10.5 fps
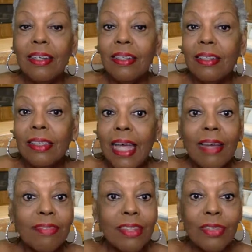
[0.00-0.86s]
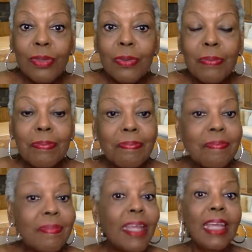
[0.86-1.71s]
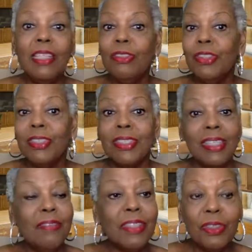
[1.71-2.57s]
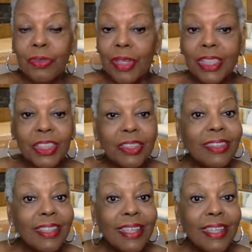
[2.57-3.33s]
live Zoom, and you're just giving direction?